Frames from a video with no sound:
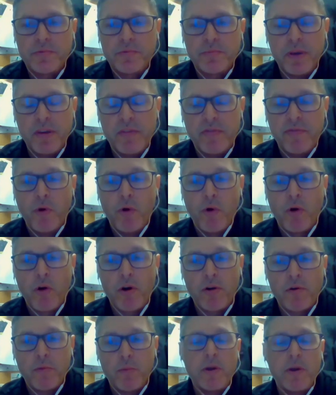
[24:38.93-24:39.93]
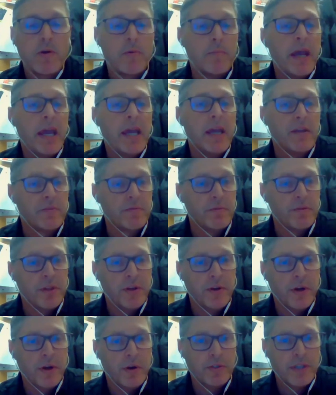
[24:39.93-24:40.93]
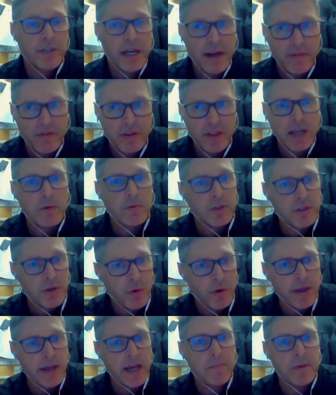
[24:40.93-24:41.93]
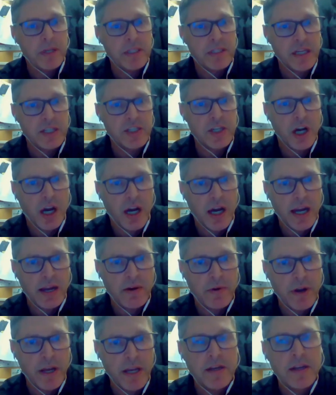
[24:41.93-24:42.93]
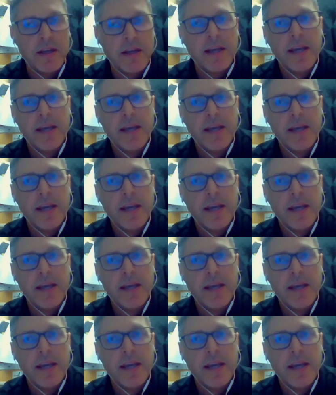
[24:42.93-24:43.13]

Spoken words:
before, we were paying through the nose and everything was going up at such a high rate.